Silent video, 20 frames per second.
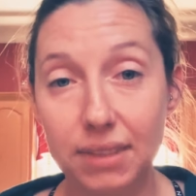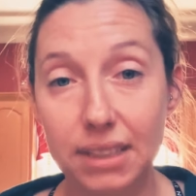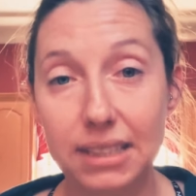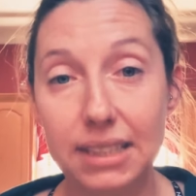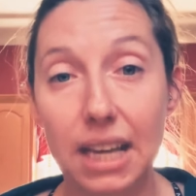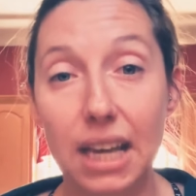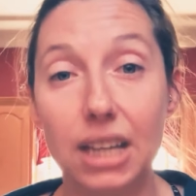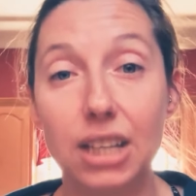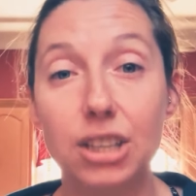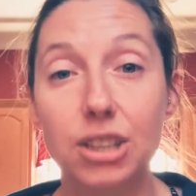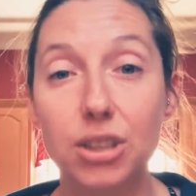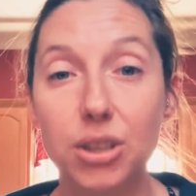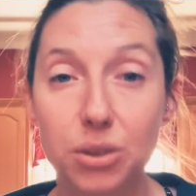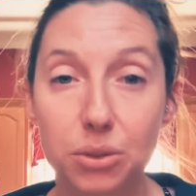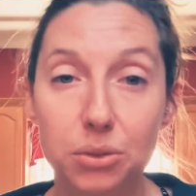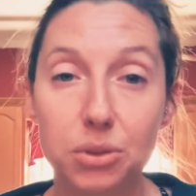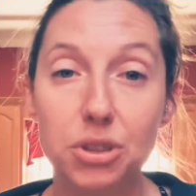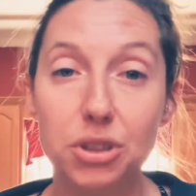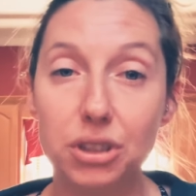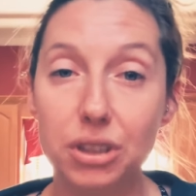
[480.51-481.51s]
is that
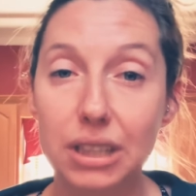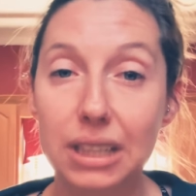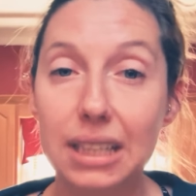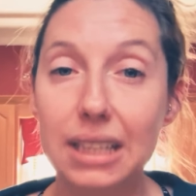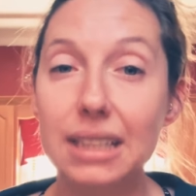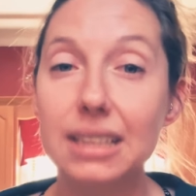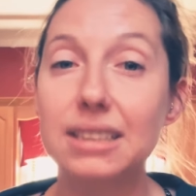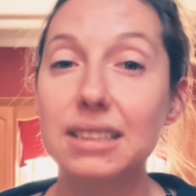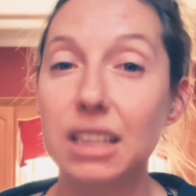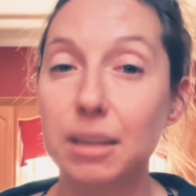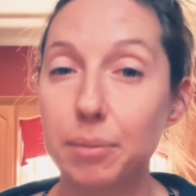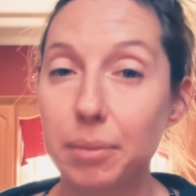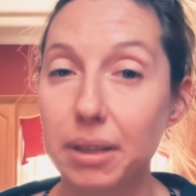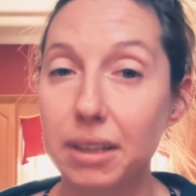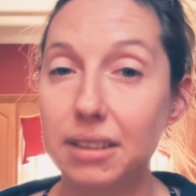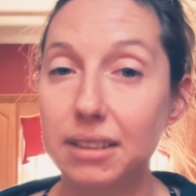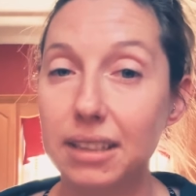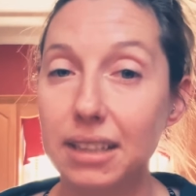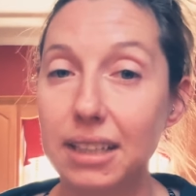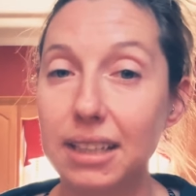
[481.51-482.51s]

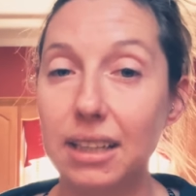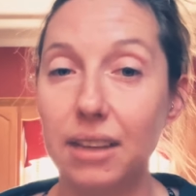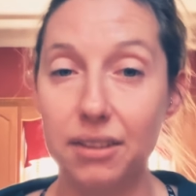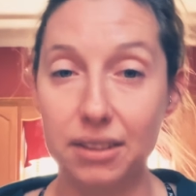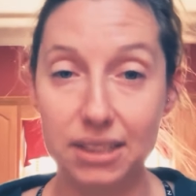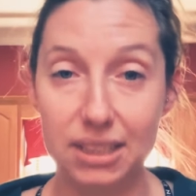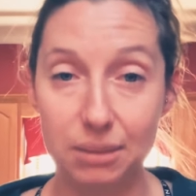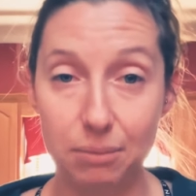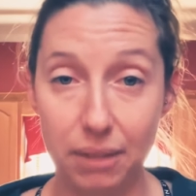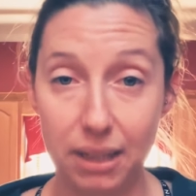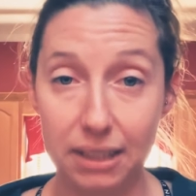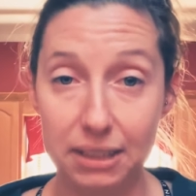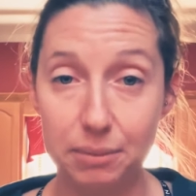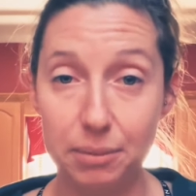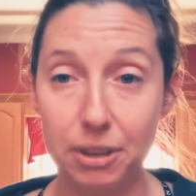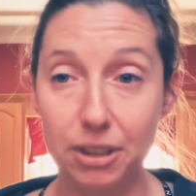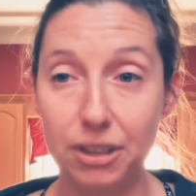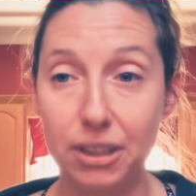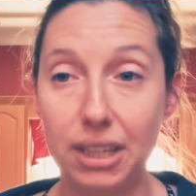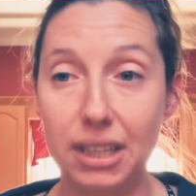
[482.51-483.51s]
typically, this is my
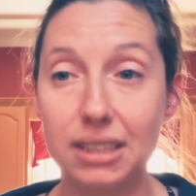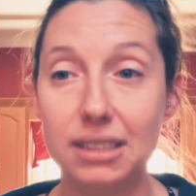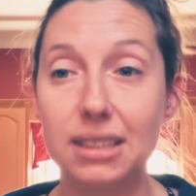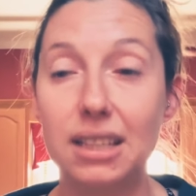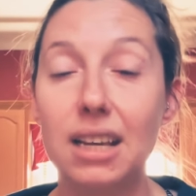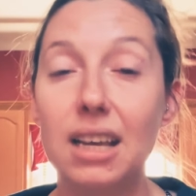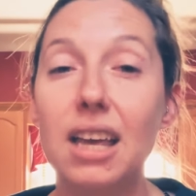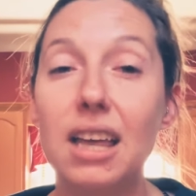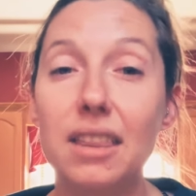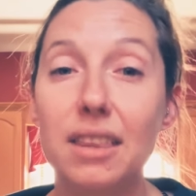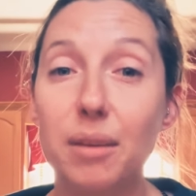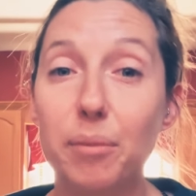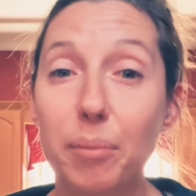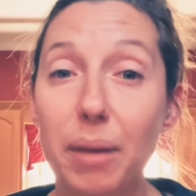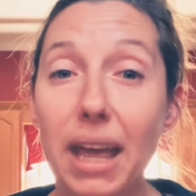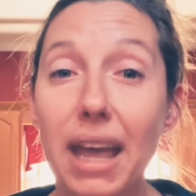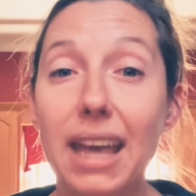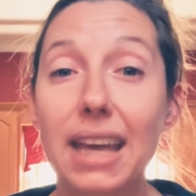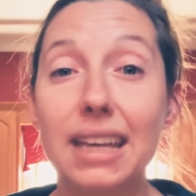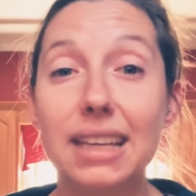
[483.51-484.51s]
experience, the
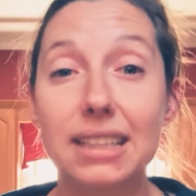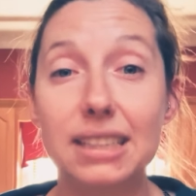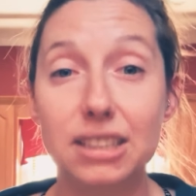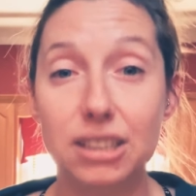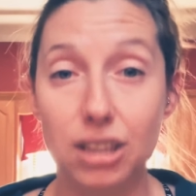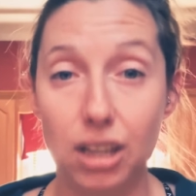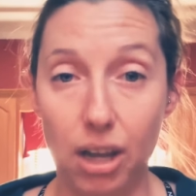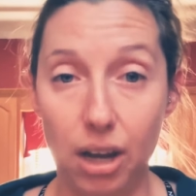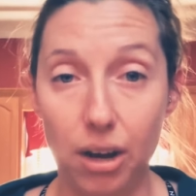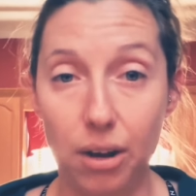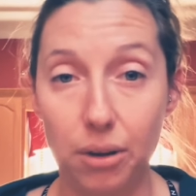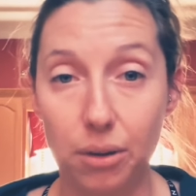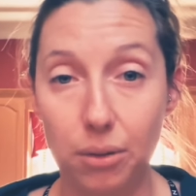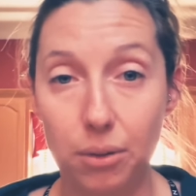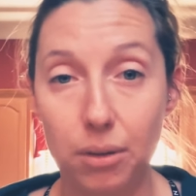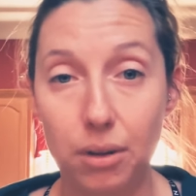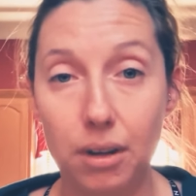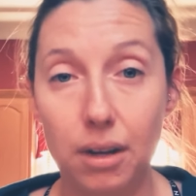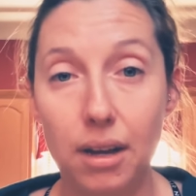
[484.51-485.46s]
pay is low.